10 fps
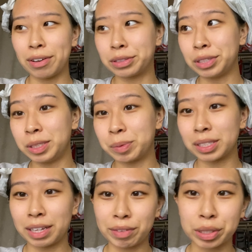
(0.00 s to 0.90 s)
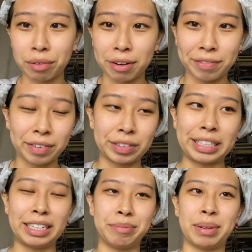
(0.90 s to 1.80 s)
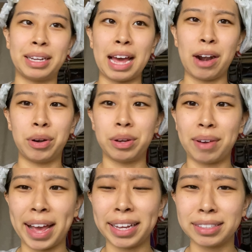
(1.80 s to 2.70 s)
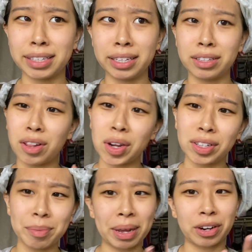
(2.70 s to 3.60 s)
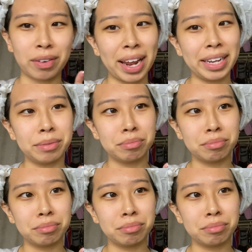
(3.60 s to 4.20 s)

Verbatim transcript: I was only supposed to leave this on for 15, but I don't know. I guess like the longer the better, right?